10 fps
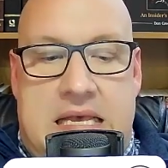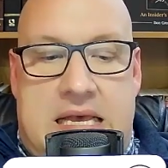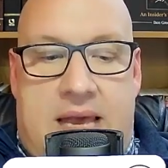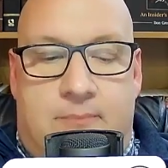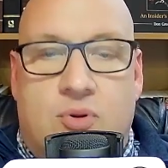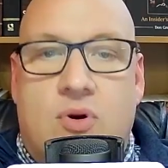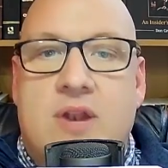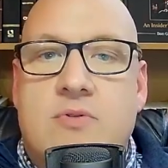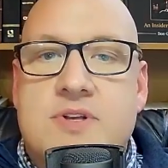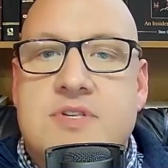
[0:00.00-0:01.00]
And
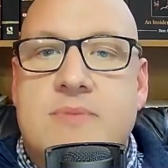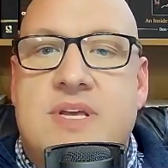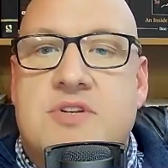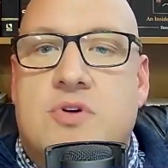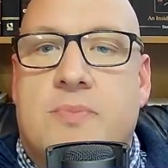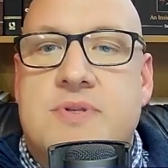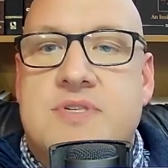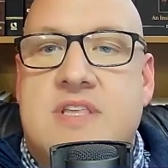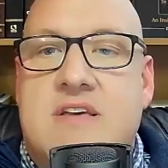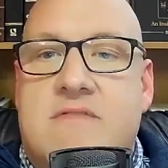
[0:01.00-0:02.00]
preterism
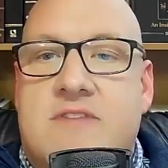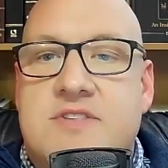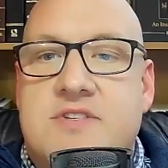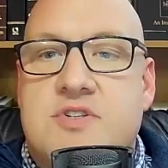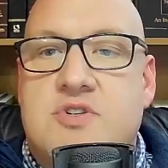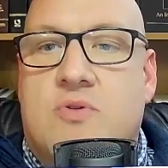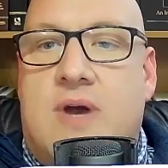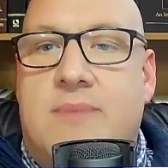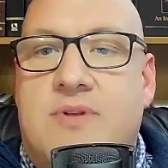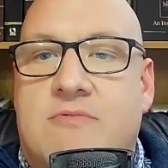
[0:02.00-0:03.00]
interprets the events
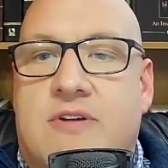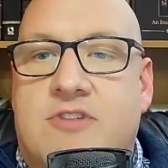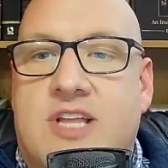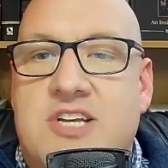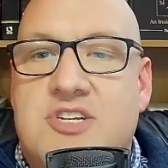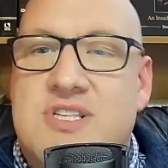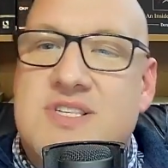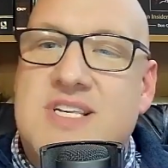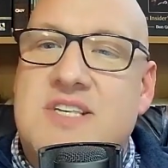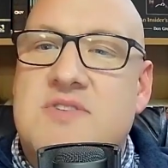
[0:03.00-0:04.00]
described in Revelation
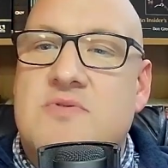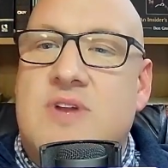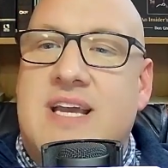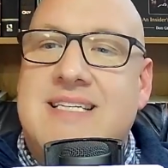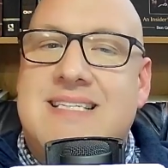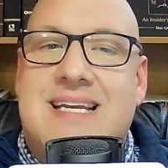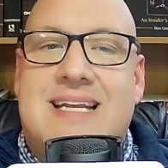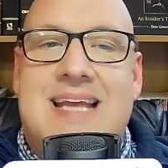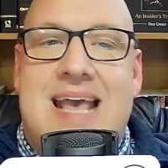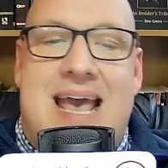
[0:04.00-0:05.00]
6 through
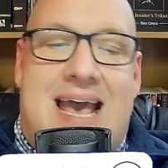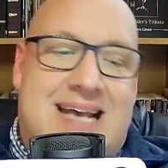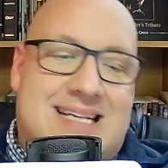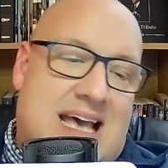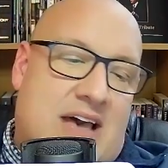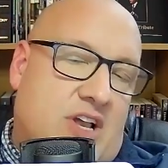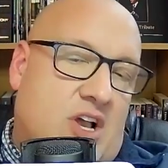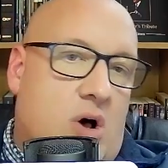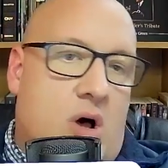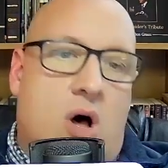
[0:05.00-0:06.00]
19 as having
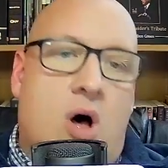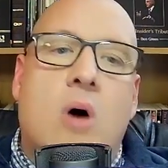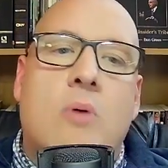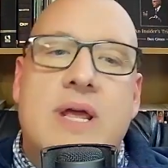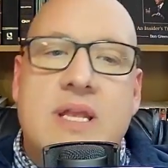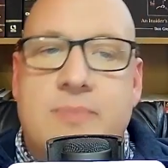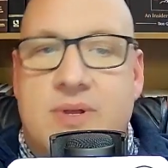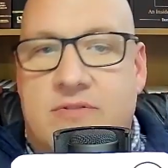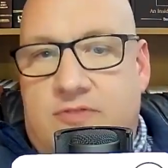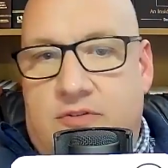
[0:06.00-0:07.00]
already
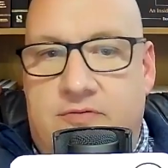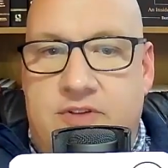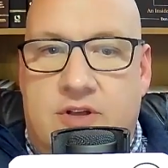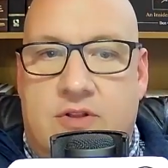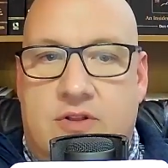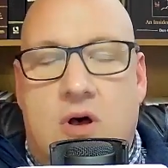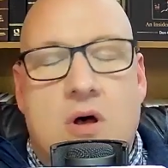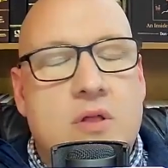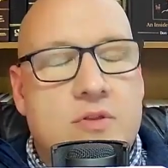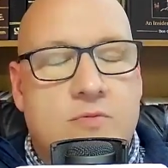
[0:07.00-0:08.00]
been fulfilled
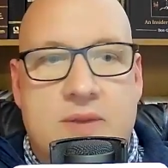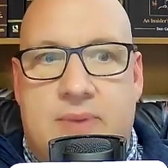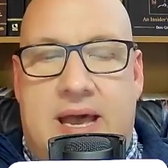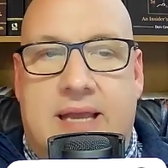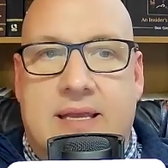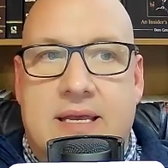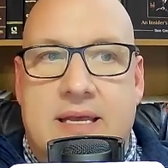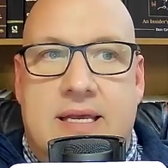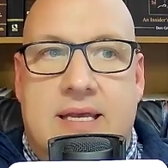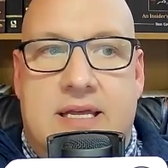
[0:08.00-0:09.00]
all the way back
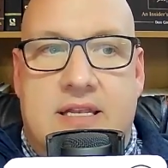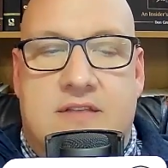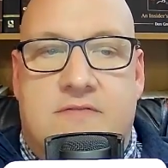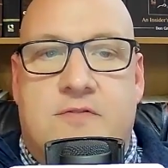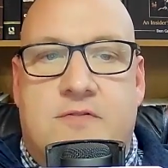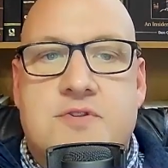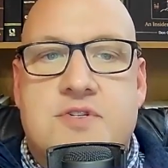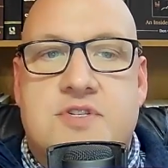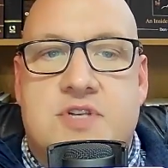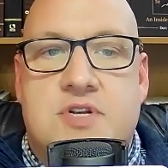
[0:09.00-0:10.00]
in the
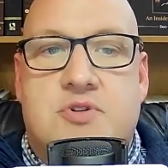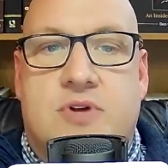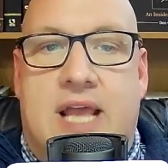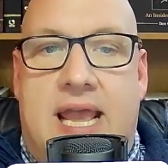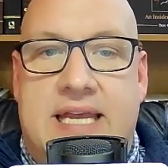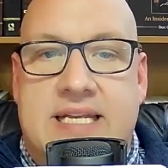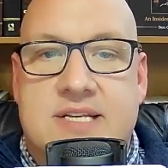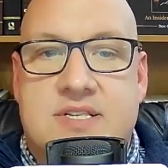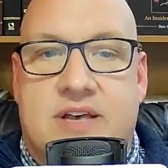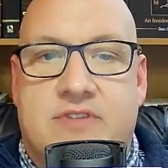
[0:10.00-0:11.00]
first century, AD
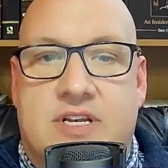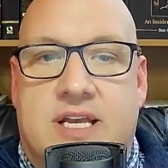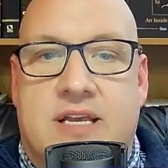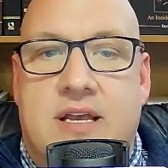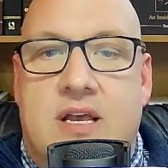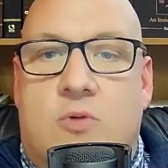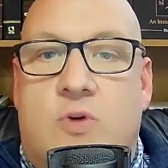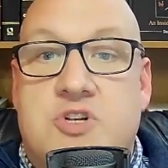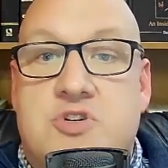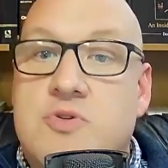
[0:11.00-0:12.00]
70,
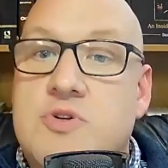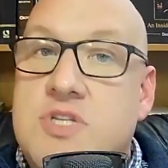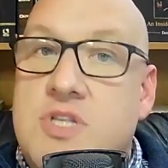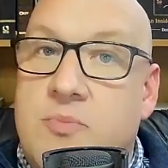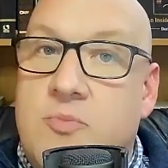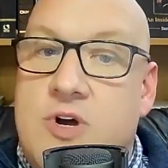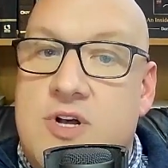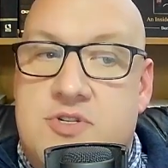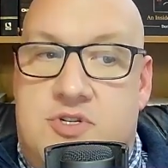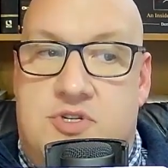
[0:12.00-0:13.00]
when Jerusalem
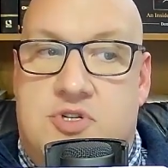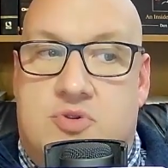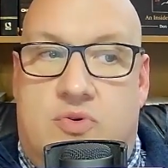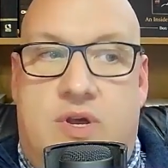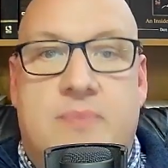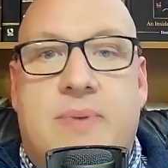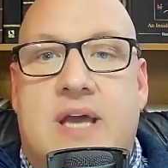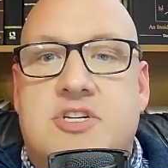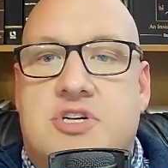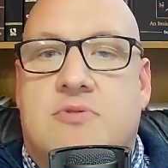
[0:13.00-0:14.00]
was destroyed
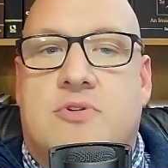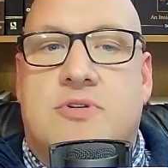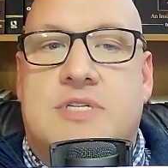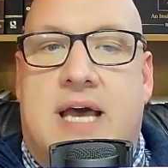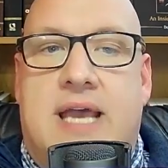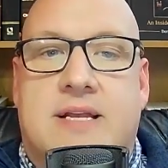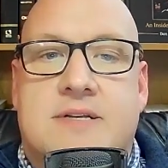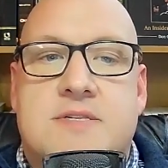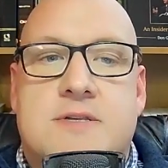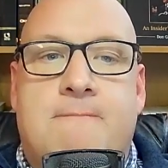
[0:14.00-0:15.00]
by General
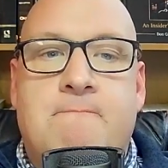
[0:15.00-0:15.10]
Titus.